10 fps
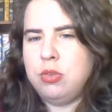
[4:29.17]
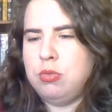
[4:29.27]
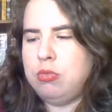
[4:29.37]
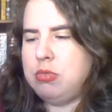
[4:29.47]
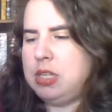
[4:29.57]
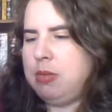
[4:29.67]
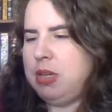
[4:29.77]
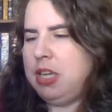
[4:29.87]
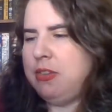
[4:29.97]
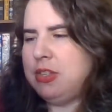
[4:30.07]
whose name
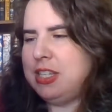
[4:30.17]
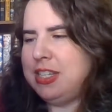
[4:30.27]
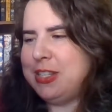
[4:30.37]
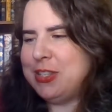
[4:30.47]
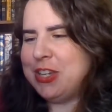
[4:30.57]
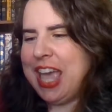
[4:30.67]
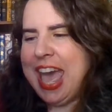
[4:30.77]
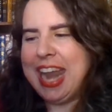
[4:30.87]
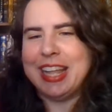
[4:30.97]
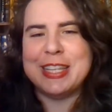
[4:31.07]
I have to look
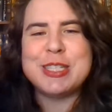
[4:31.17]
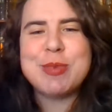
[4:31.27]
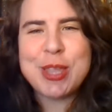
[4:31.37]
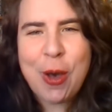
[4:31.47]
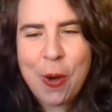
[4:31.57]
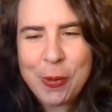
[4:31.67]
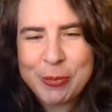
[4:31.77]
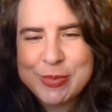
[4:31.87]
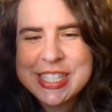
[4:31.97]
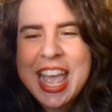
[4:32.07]
at, Elizabeth
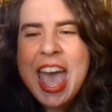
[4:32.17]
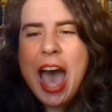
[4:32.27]
Holmes.